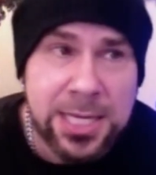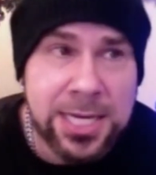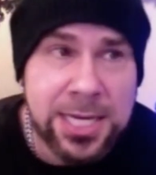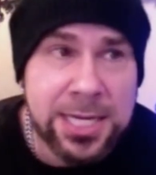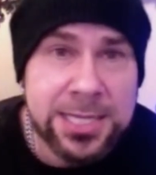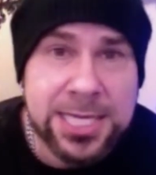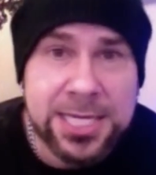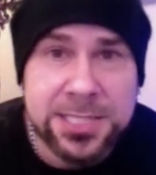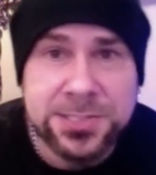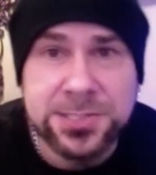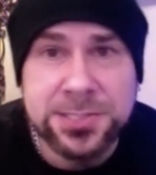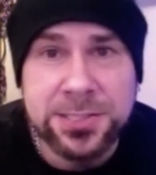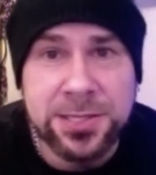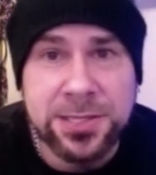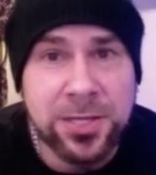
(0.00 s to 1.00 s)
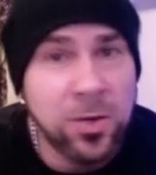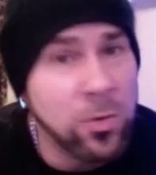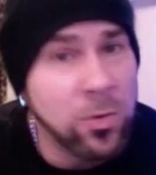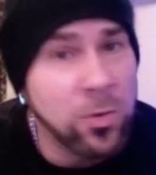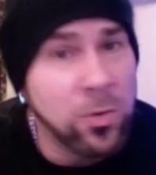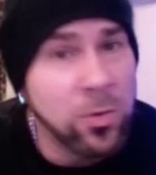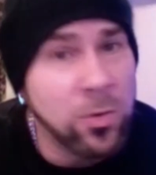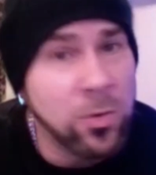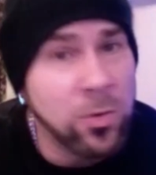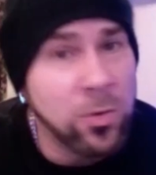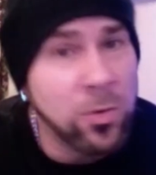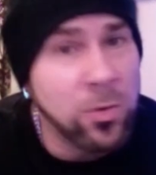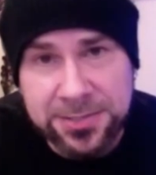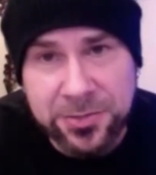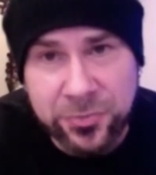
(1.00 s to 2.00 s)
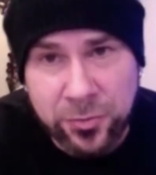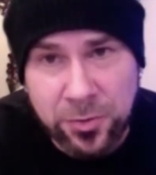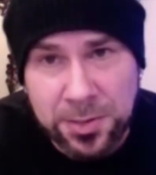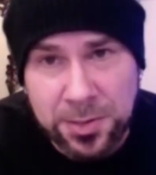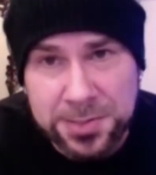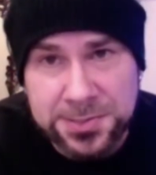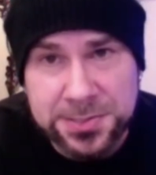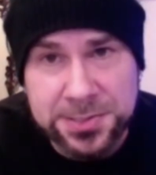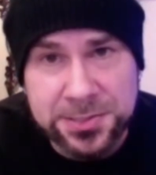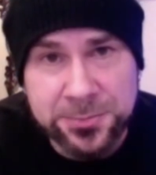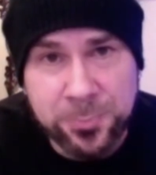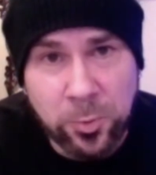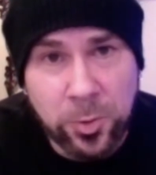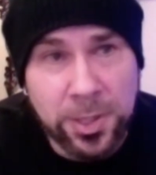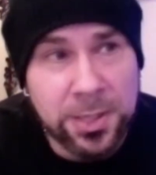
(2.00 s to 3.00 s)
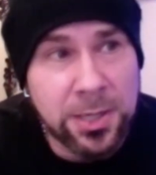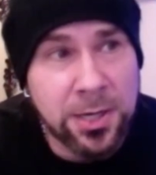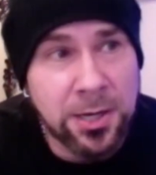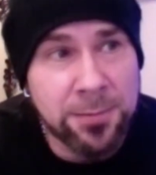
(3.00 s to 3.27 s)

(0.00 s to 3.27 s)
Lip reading: And that is the only place to get the drawings at this point.